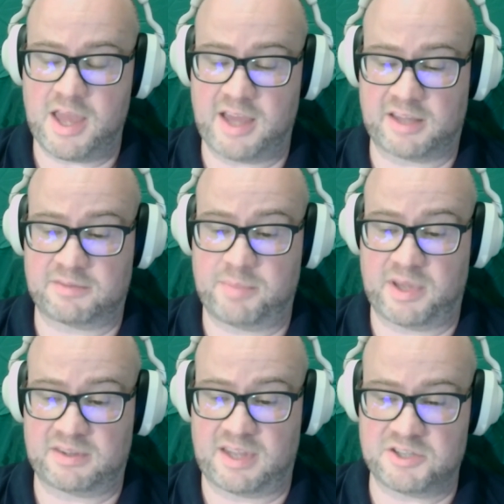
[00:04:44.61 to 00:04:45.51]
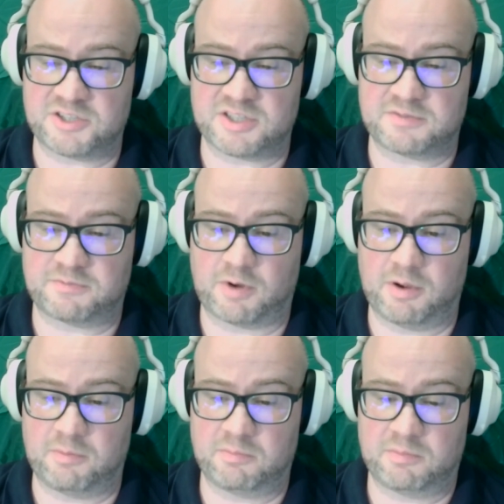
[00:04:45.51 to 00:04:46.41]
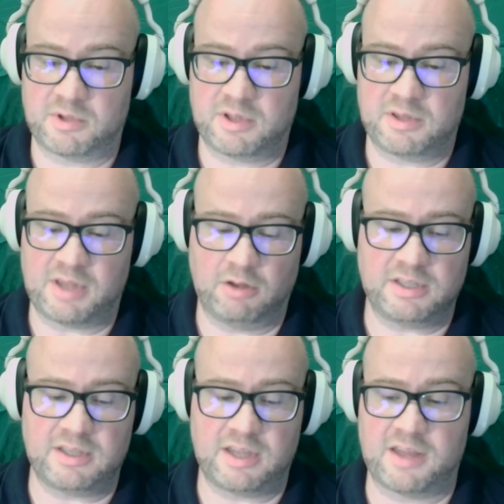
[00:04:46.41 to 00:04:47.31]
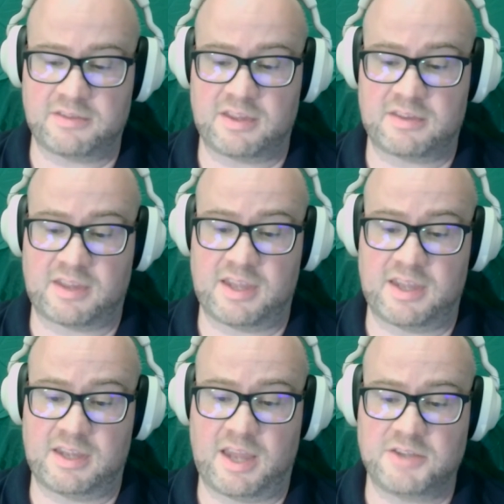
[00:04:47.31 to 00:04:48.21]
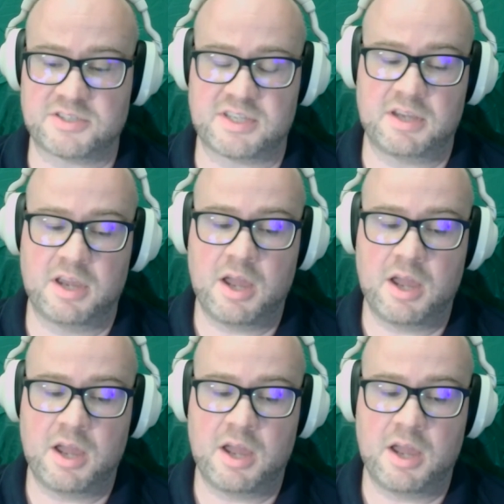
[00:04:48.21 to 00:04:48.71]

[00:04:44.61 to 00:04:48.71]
expectations from not only us as a agency,